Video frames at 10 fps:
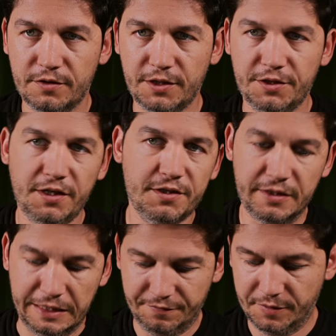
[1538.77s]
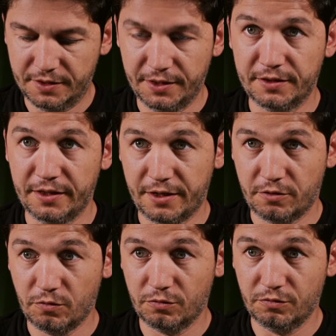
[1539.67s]
Just give me the entire
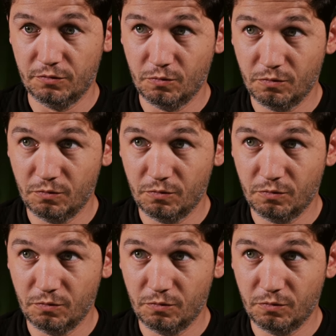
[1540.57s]
code